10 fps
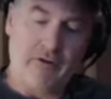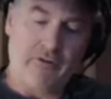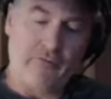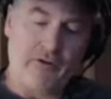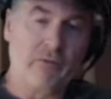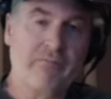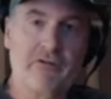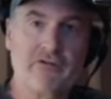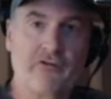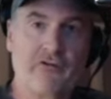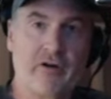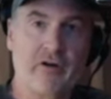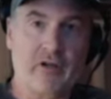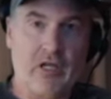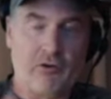some of the old pictures, and
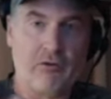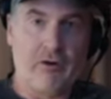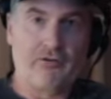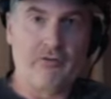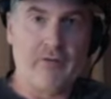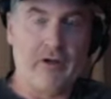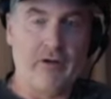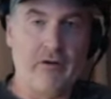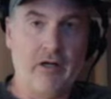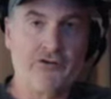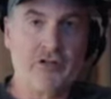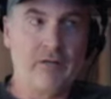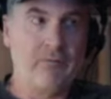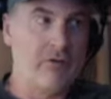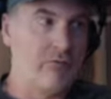I came across
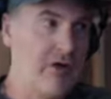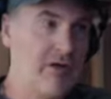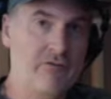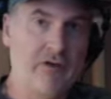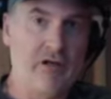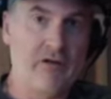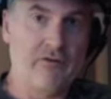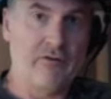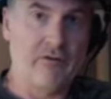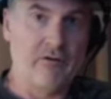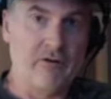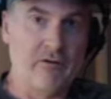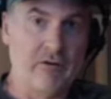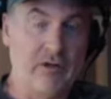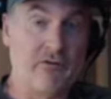LG, my old radio days, and
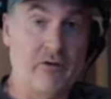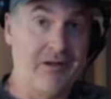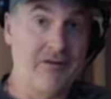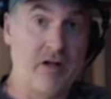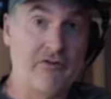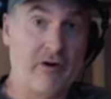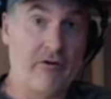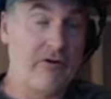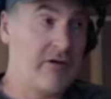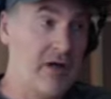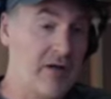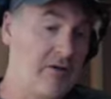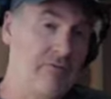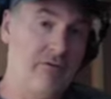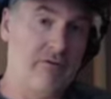when I was in London, Ontario,
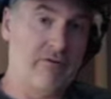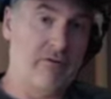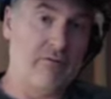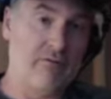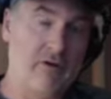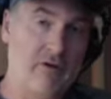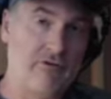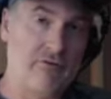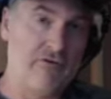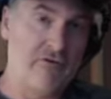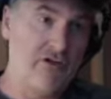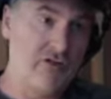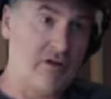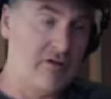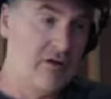Canada, with the country
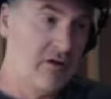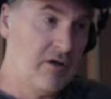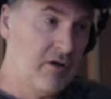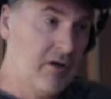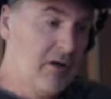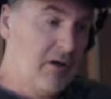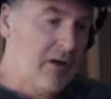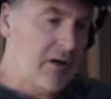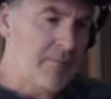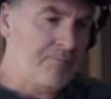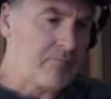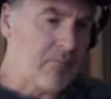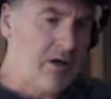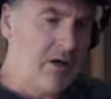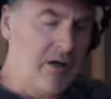station, and
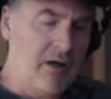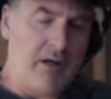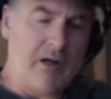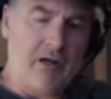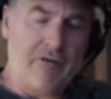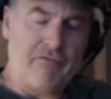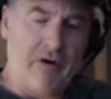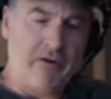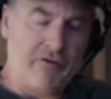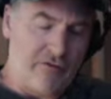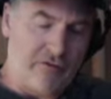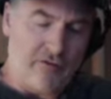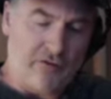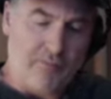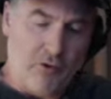I found
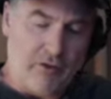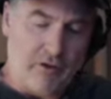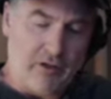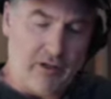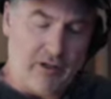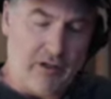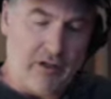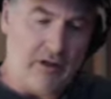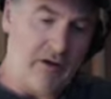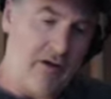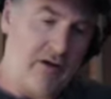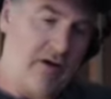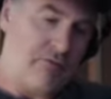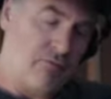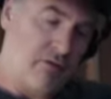this book, and
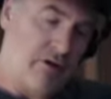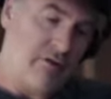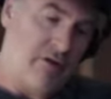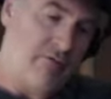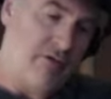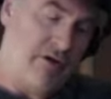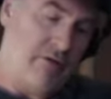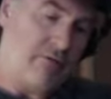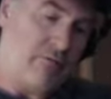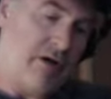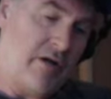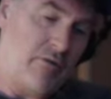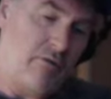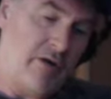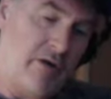I'd written every year. I'd write in it
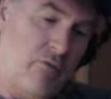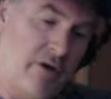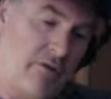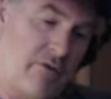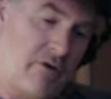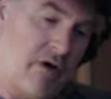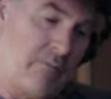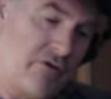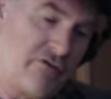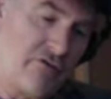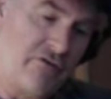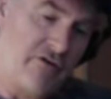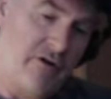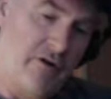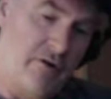what I want to accomplish this
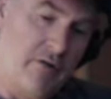year,